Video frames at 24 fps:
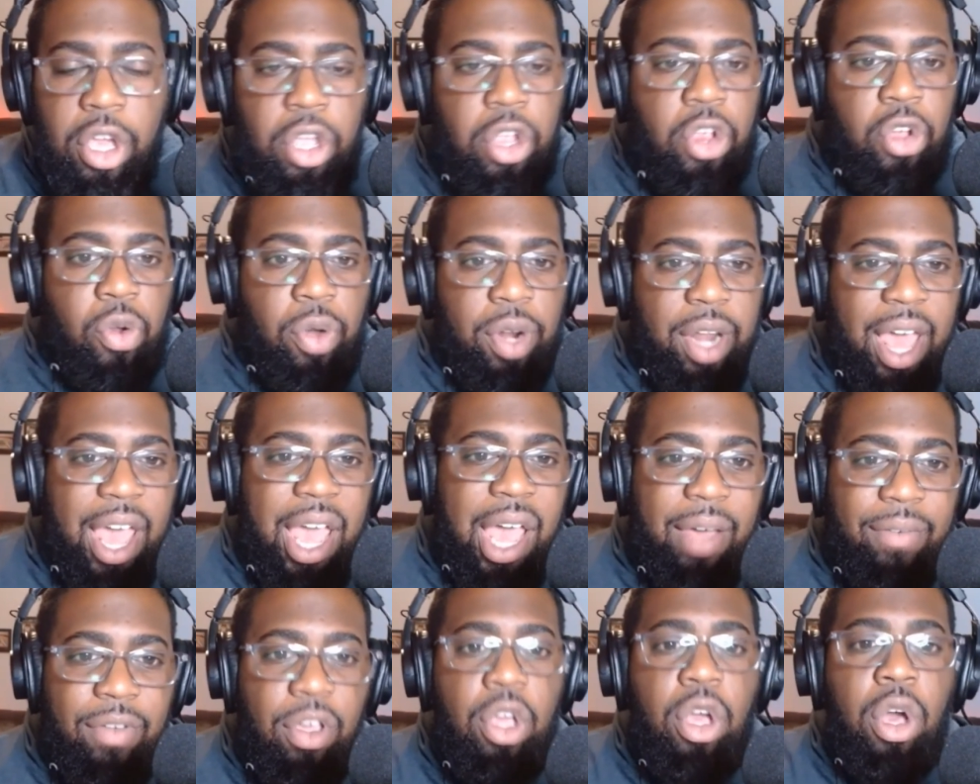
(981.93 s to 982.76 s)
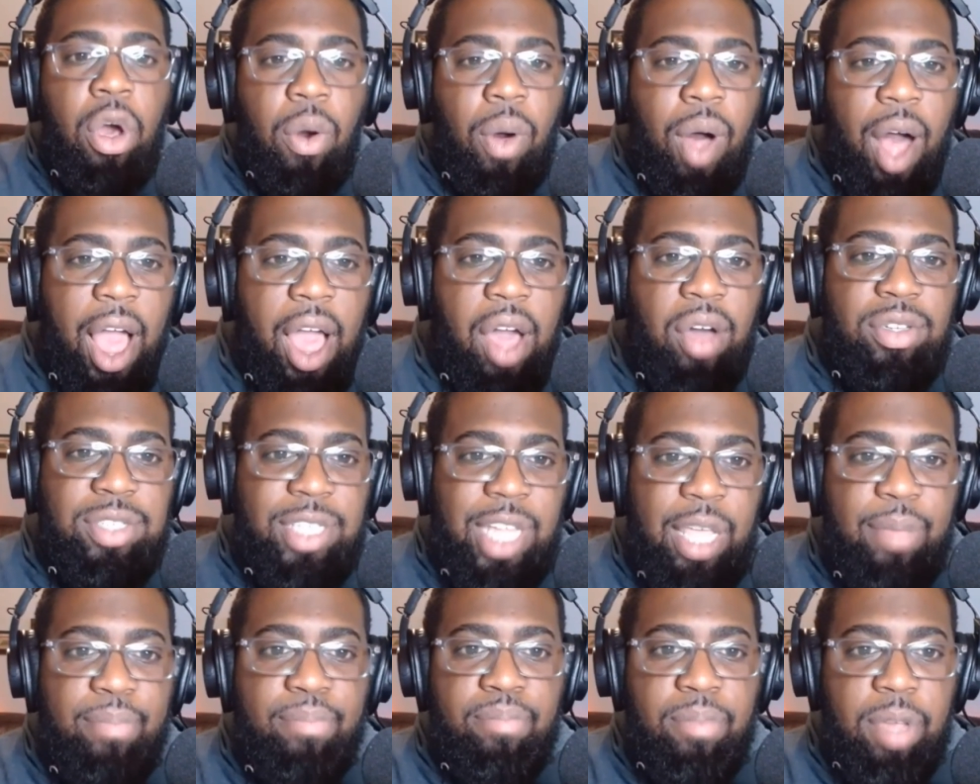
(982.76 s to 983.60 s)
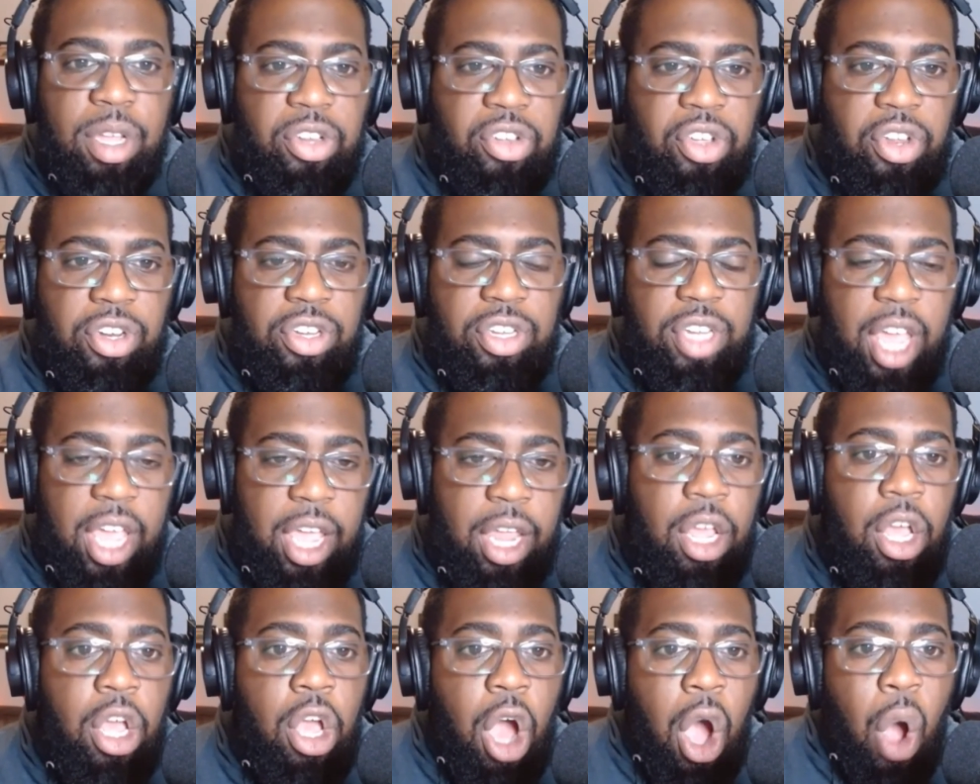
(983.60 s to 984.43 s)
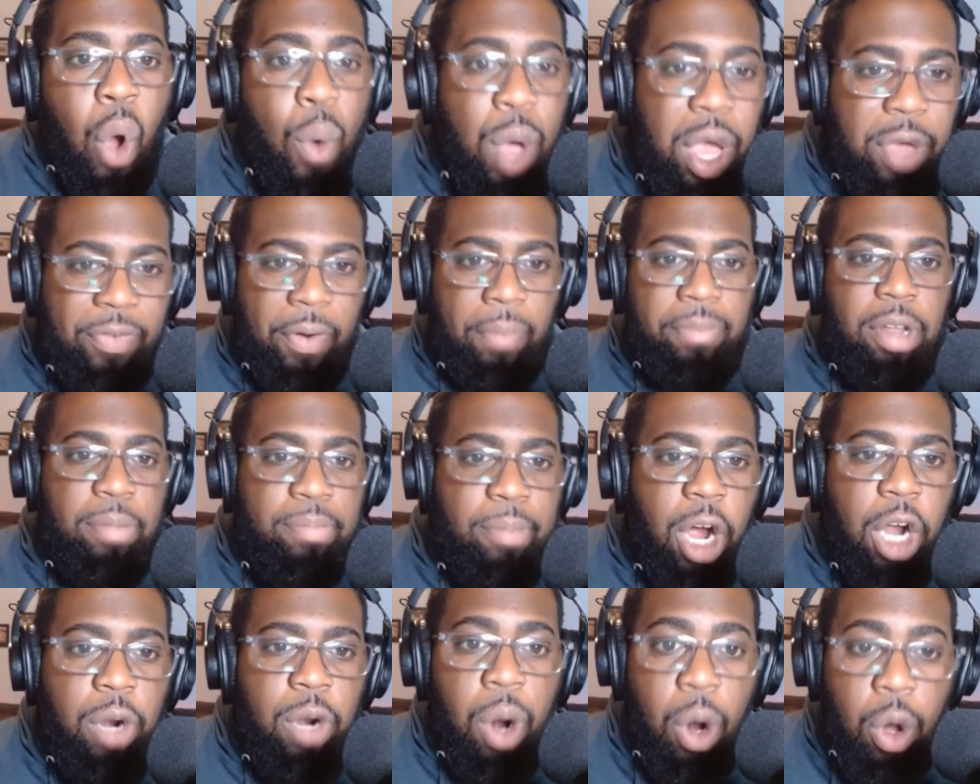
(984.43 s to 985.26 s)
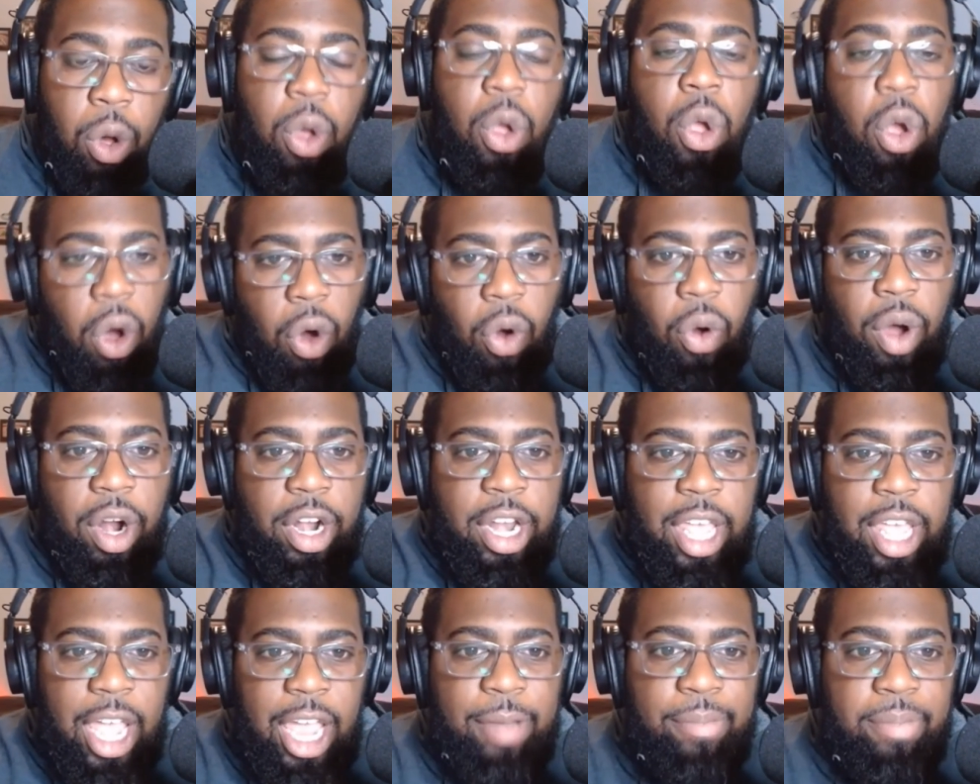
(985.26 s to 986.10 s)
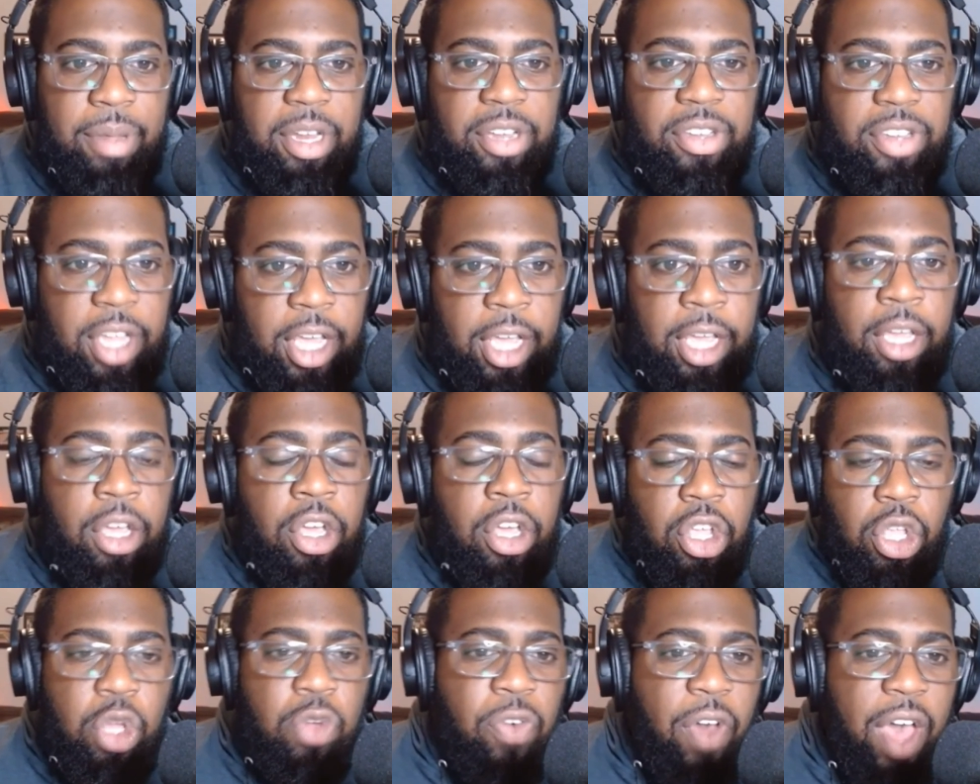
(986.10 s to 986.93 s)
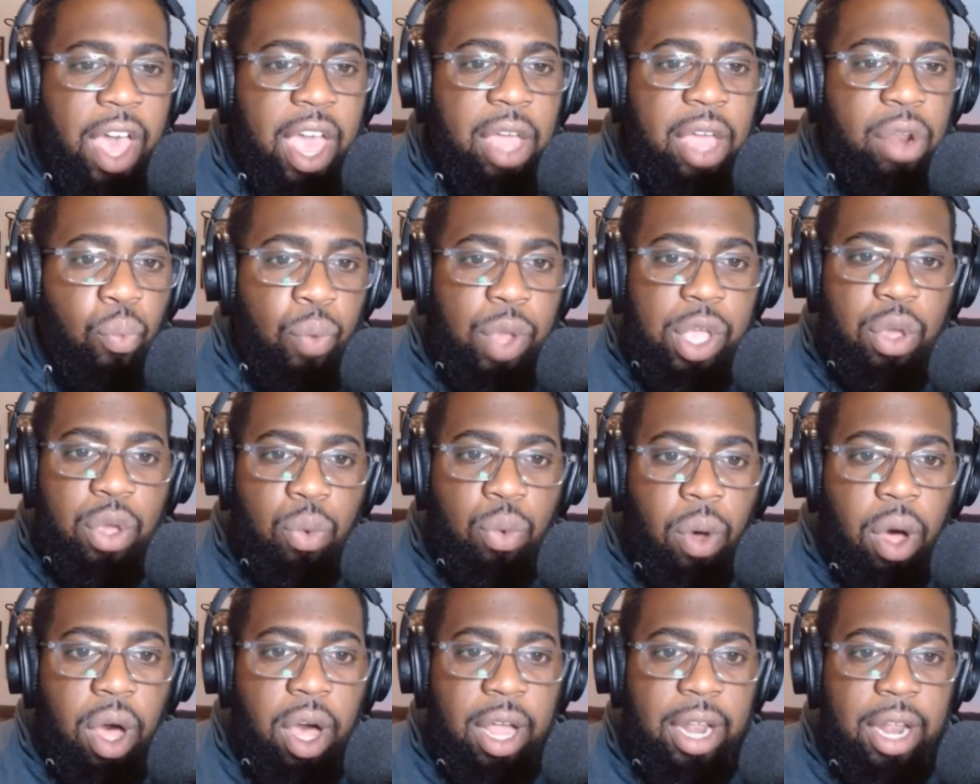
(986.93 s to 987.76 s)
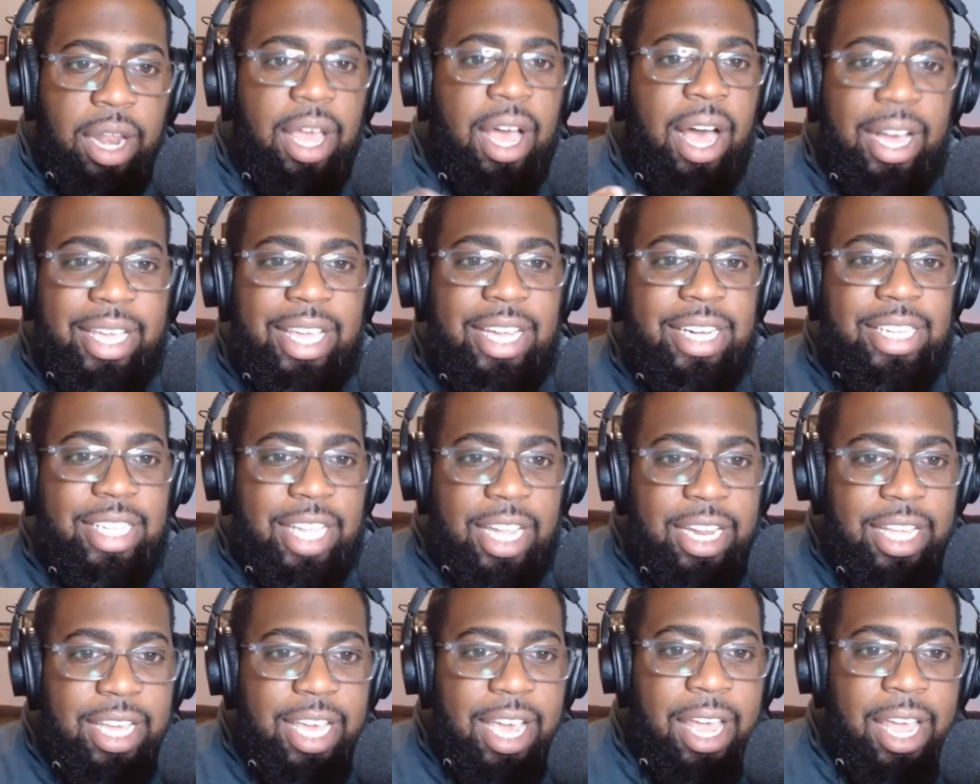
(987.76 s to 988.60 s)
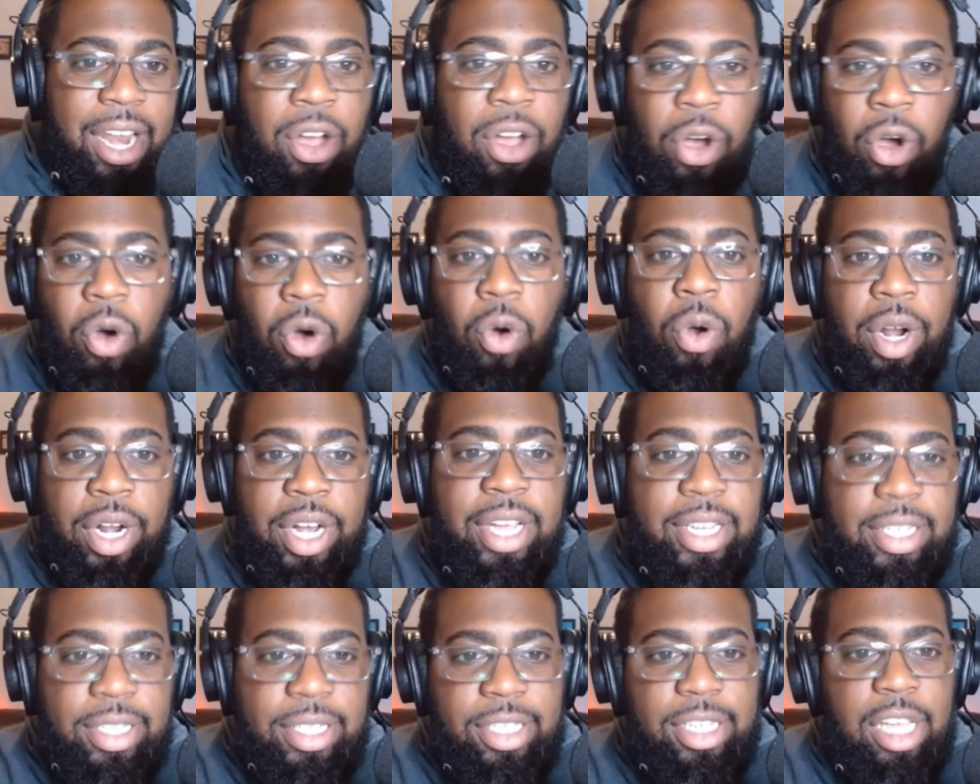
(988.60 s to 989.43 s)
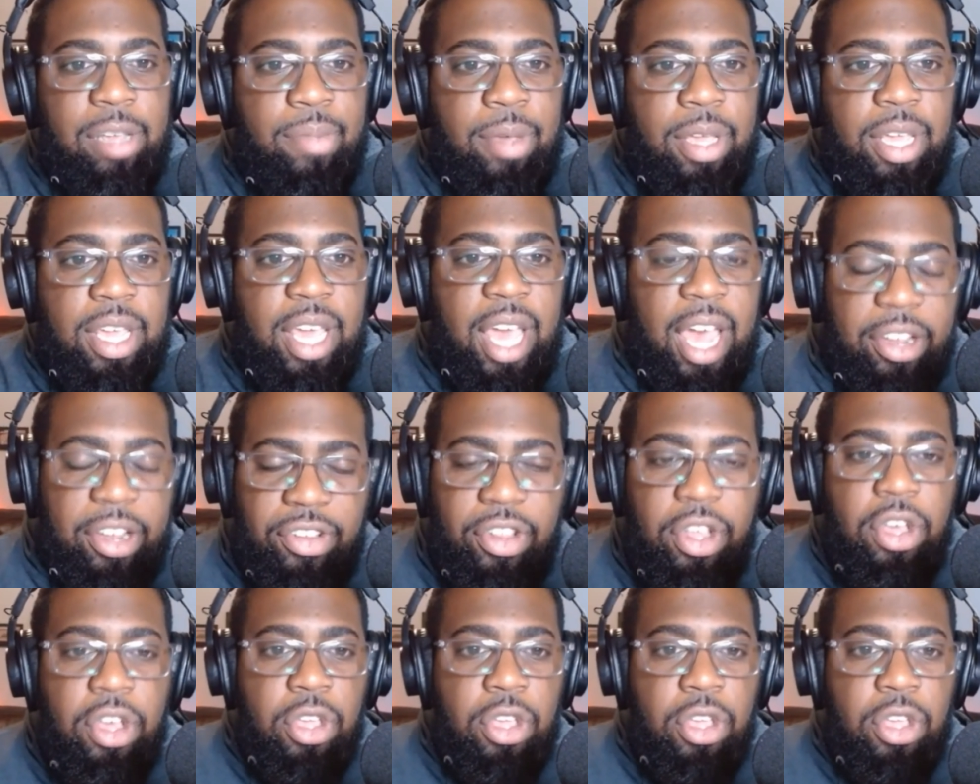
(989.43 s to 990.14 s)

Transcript: You're going to have Ohio State Michigan State a week from tomorrow on NBC. You've had week one against Indiana on CBS.